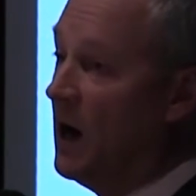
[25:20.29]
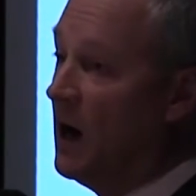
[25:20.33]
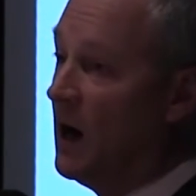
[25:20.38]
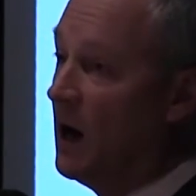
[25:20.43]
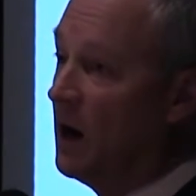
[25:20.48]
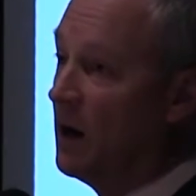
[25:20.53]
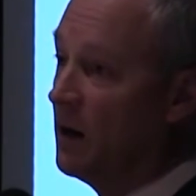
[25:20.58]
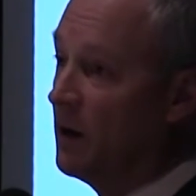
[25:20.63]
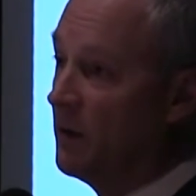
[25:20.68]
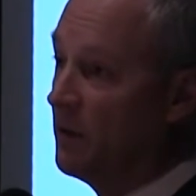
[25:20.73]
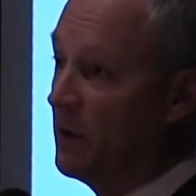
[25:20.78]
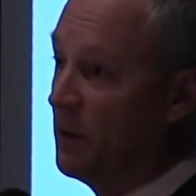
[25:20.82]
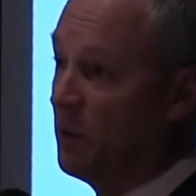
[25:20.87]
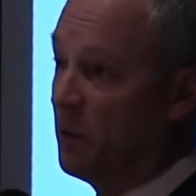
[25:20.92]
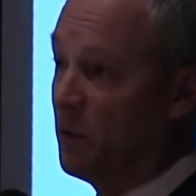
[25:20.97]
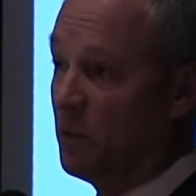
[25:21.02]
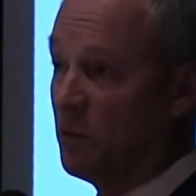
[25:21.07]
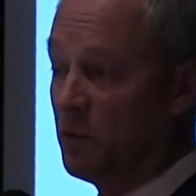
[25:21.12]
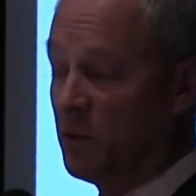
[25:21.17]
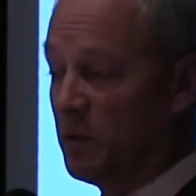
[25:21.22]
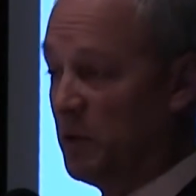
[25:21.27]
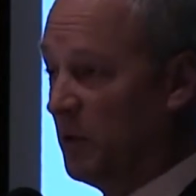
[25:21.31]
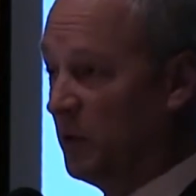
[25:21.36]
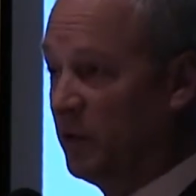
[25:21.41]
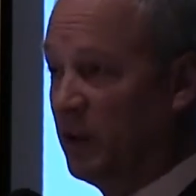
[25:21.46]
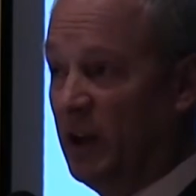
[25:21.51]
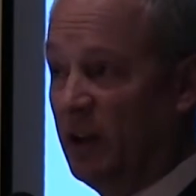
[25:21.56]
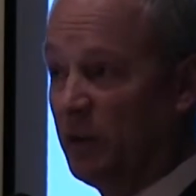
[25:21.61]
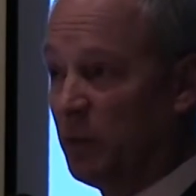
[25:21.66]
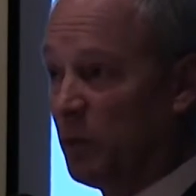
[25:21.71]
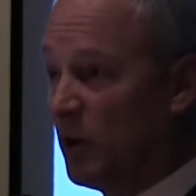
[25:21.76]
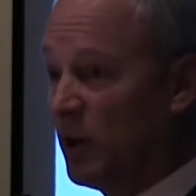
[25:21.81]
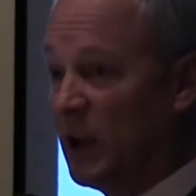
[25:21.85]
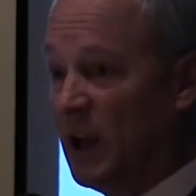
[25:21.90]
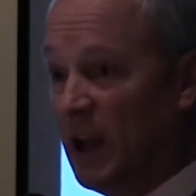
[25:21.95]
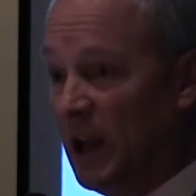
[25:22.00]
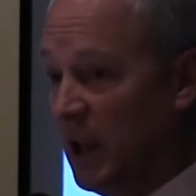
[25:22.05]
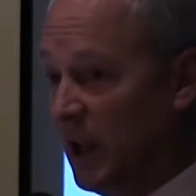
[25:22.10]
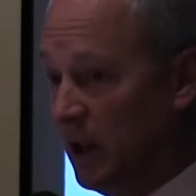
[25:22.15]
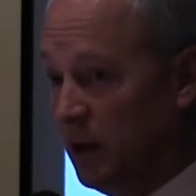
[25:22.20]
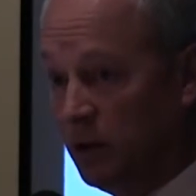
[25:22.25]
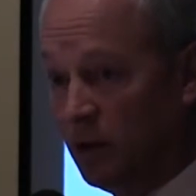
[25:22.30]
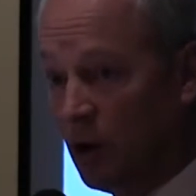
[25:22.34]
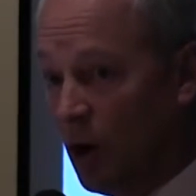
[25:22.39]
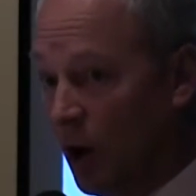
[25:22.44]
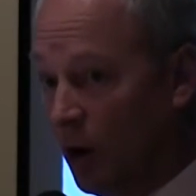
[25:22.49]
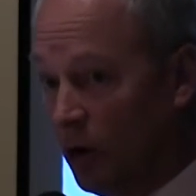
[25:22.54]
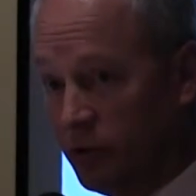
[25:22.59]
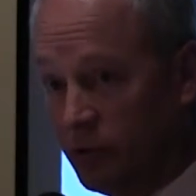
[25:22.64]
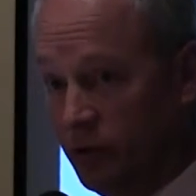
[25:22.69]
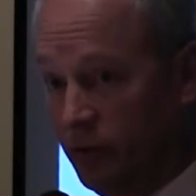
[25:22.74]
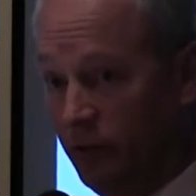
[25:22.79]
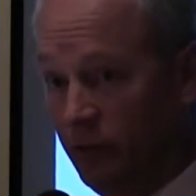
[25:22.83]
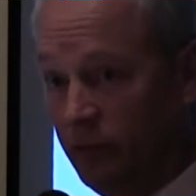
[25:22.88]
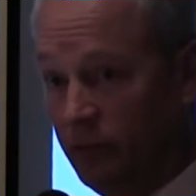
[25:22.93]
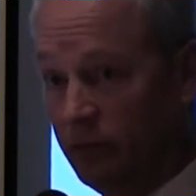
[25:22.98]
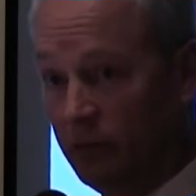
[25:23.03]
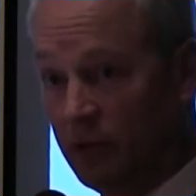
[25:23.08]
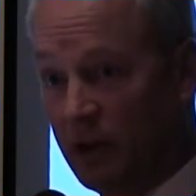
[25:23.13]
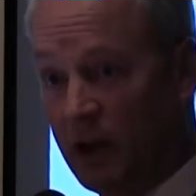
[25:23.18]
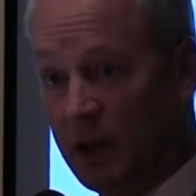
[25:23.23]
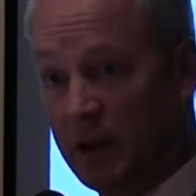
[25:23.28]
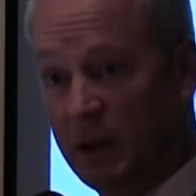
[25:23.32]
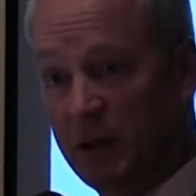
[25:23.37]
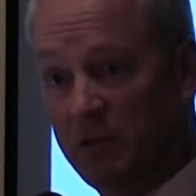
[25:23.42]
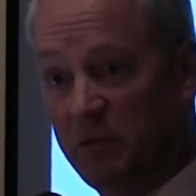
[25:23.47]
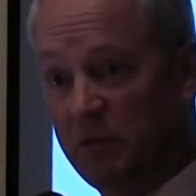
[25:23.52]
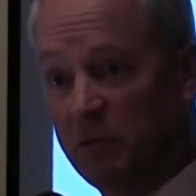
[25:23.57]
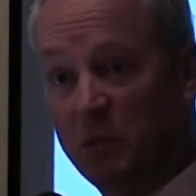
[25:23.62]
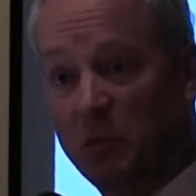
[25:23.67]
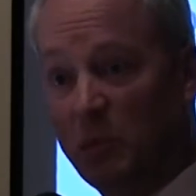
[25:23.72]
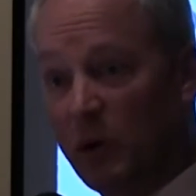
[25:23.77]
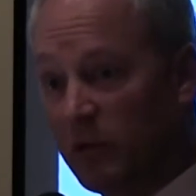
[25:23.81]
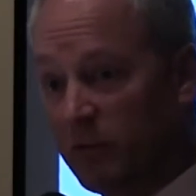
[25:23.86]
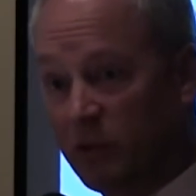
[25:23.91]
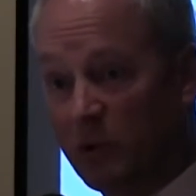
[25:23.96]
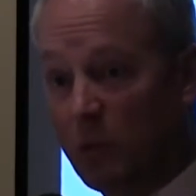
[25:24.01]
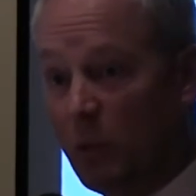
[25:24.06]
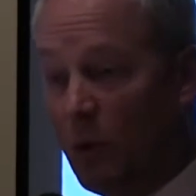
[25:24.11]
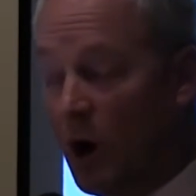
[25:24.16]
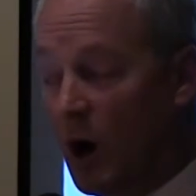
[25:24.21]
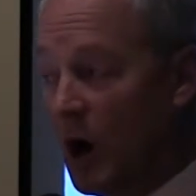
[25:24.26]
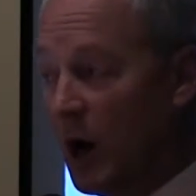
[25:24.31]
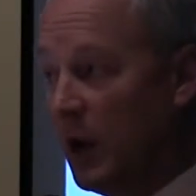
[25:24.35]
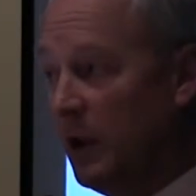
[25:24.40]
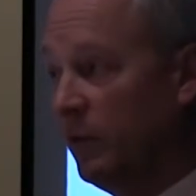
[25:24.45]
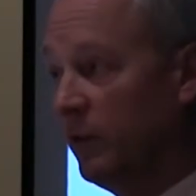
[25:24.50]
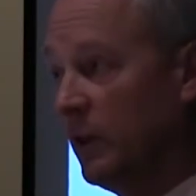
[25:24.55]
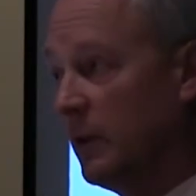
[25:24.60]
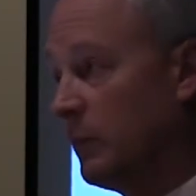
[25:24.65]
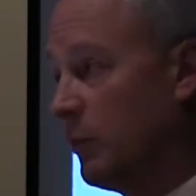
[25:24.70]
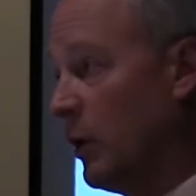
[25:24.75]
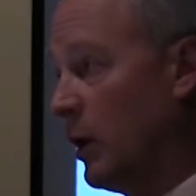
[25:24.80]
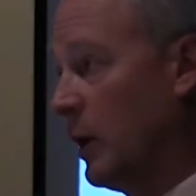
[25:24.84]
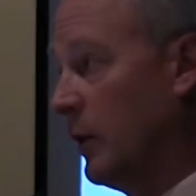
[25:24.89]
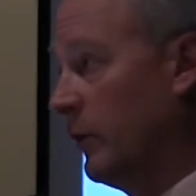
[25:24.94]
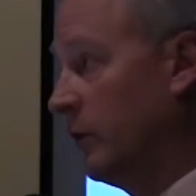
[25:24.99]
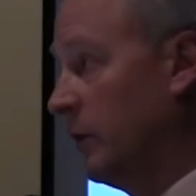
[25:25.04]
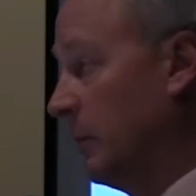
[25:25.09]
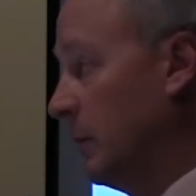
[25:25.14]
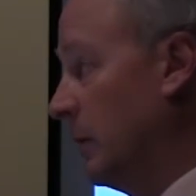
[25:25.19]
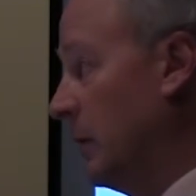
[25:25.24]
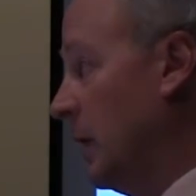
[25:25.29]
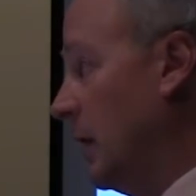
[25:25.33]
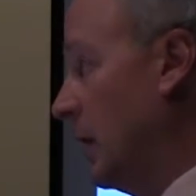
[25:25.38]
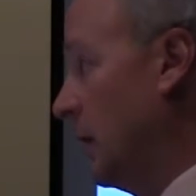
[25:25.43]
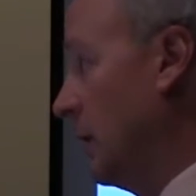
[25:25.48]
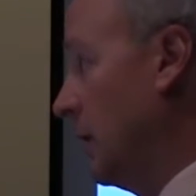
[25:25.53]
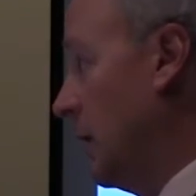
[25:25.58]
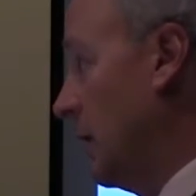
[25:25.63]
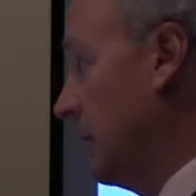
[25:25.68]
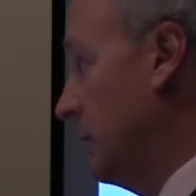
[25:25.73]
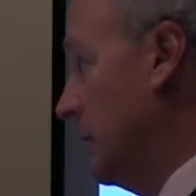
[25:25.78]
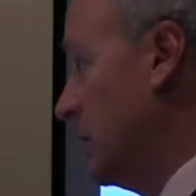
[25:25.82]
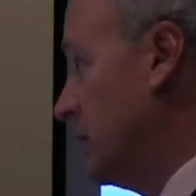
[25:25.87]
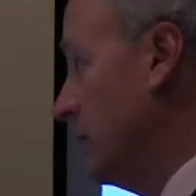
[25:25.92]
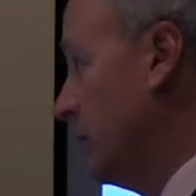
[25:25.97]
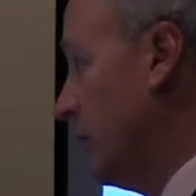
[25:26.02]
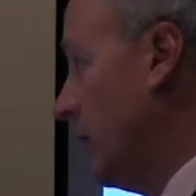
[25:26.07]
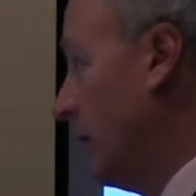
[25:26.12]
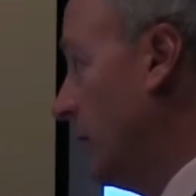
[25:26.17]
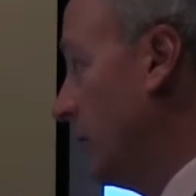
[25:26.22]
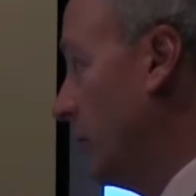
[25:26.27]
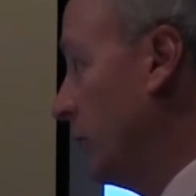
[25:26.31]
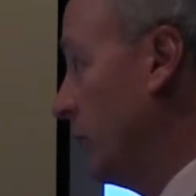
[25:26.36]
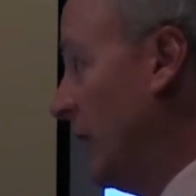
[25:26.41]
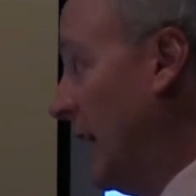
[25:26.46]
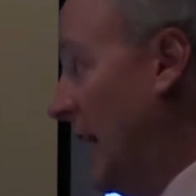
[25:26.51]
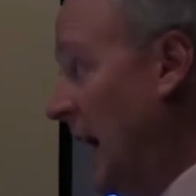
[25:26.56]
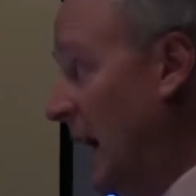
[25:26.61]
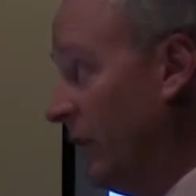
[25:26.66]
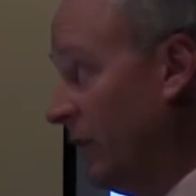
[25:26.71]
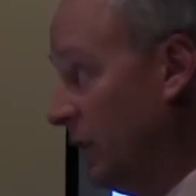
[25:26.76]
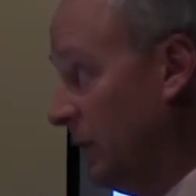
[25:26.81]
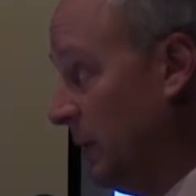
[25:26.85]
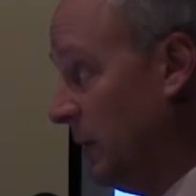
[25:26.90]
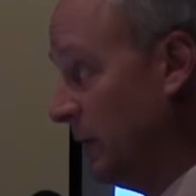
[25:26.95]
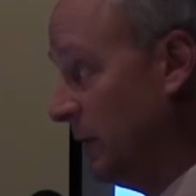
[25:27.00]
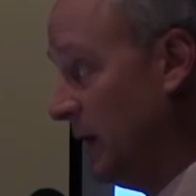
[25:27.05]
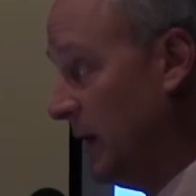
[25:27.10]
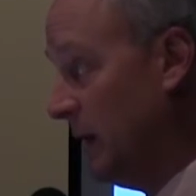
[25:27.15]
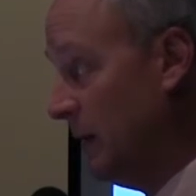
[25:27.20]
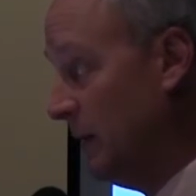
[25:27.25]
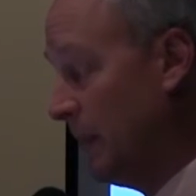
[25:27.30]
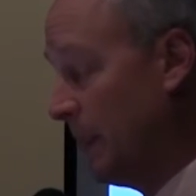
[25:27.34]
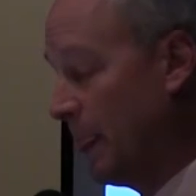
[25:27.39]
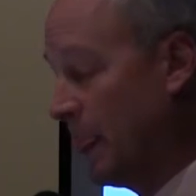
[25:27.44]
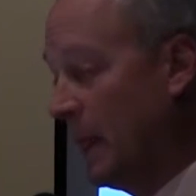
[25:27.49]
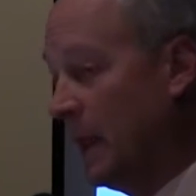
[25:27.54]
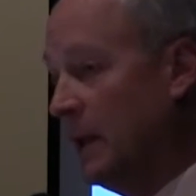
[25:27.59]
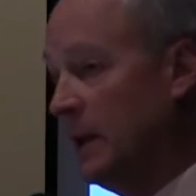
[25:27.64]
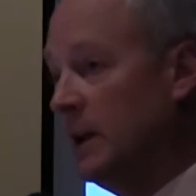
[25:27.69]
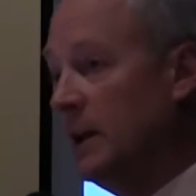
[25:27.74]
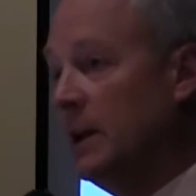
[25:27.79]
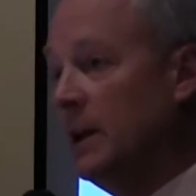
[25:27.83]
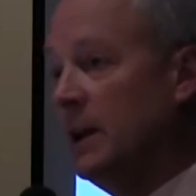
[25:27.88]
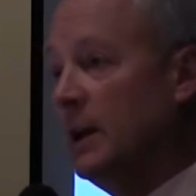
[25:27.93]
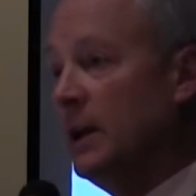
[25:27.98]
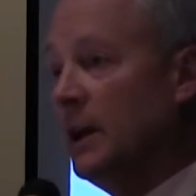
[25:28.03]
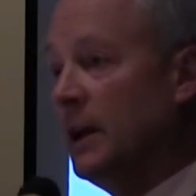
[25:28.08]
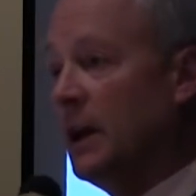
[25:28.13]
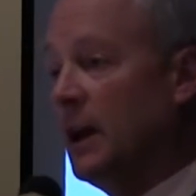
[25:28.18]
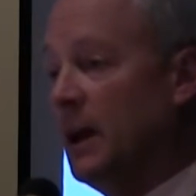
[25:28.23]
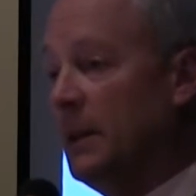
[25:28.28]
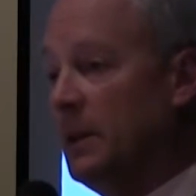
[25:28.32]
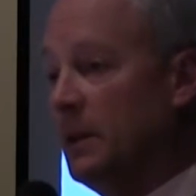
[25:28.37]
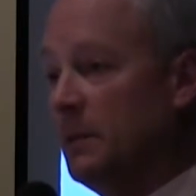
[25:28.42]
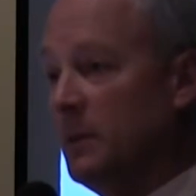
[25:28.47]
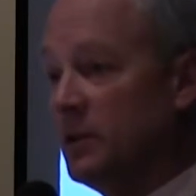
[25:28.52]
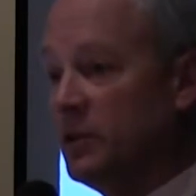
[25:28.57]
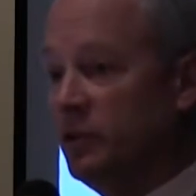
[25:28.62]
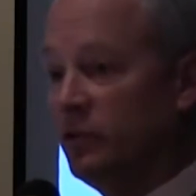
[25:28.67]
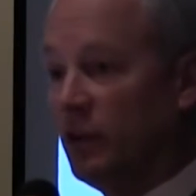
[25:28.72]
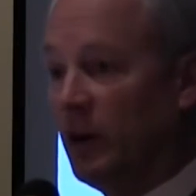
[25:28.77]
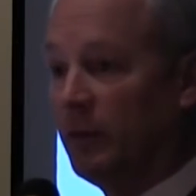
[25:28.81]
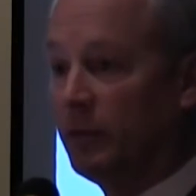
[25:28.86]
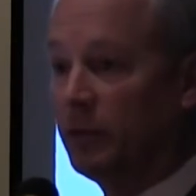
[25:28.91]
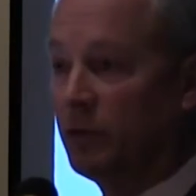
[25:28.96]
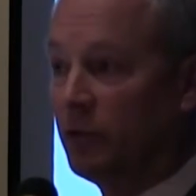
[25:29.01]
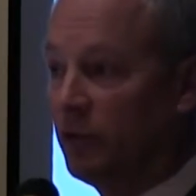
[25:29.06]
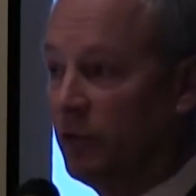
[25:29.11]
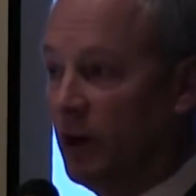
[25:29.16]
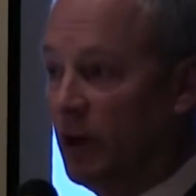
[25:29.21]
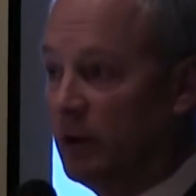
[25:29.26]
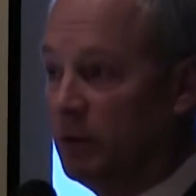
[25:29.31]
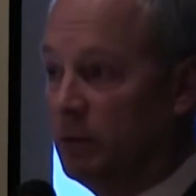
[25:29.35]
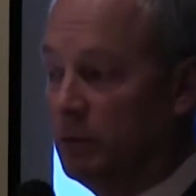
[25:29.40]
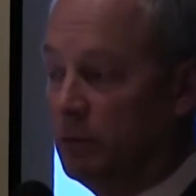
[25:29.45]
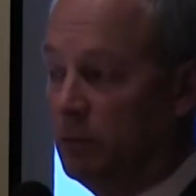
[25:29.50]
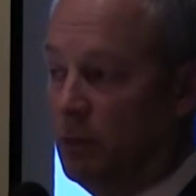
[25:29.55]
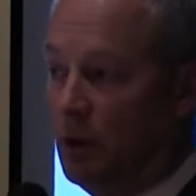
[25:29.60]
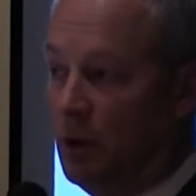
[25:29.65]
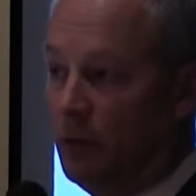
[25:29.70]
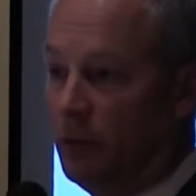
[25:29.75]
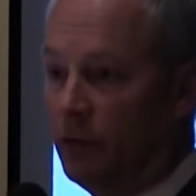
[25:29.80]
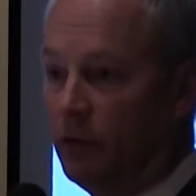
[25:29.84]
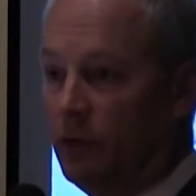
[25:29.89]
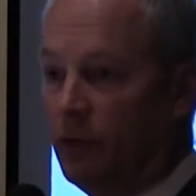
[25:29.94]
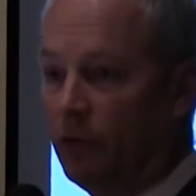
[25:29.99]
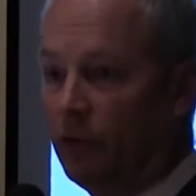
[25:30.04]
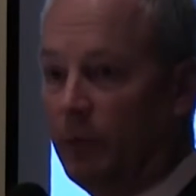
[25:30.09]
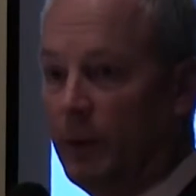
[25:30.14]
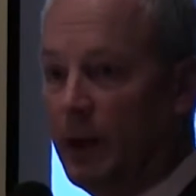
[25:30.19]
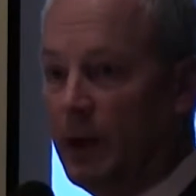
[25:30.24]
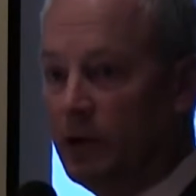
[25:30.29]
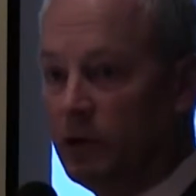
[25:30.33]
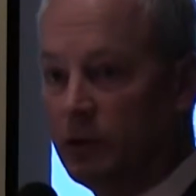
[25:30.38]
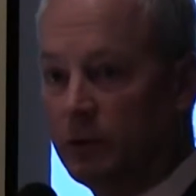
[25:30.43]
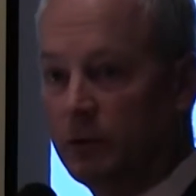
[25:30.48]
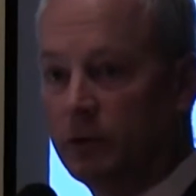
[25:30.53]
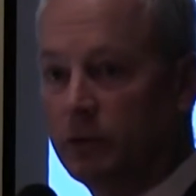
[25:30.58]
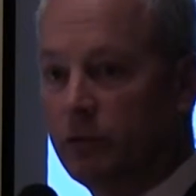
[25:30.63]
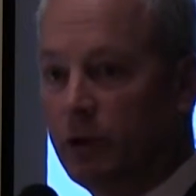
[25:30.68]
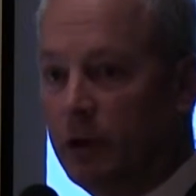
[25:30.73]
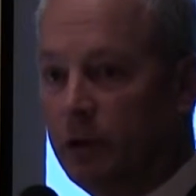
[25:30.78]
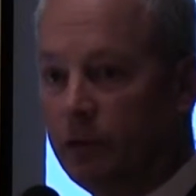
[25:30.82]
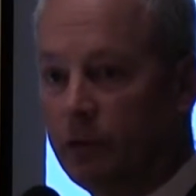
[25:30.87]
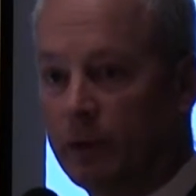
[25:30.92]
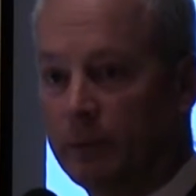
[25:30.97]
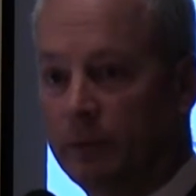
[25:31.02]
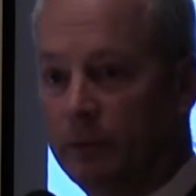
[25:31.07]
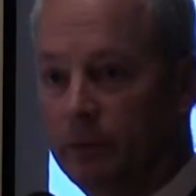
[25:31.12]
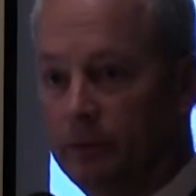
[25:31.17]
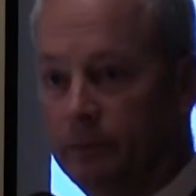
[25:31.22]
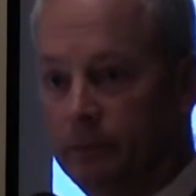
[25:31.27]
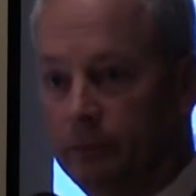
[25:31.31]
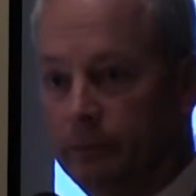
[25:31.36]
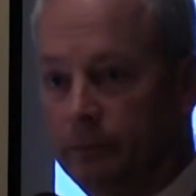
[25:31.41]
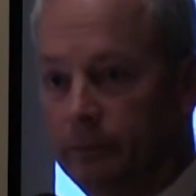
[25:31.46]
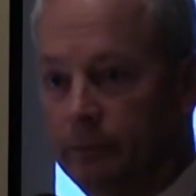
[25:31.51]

Those kids weren't getting into colleges, and they were wondering why, and so they brought in some admissions officers to ask about that. And the admissions officer said, well, there's no Spanish on their transcript.